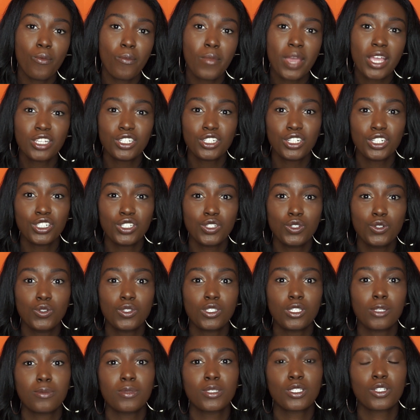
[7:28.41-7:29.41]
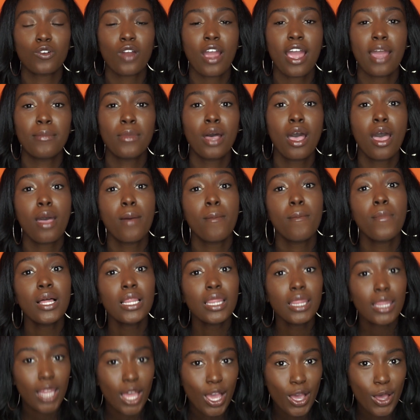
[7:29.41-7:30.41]
Make sure to subscribe
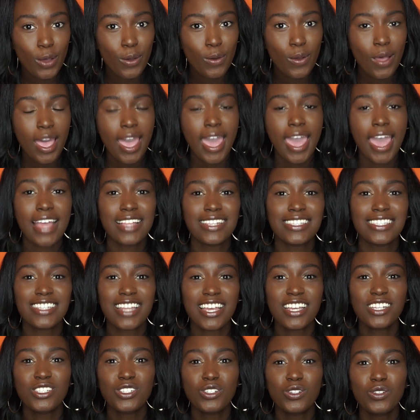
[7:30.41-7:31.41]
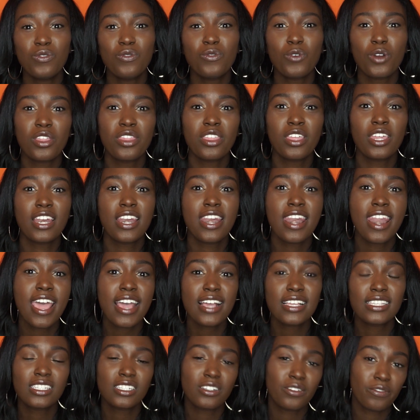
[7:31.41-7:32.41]
below and stay tuned for the
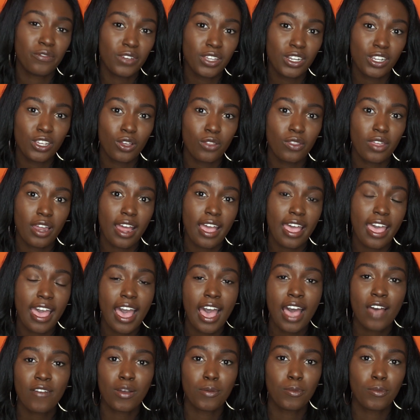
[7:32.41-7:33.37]
next video that I have.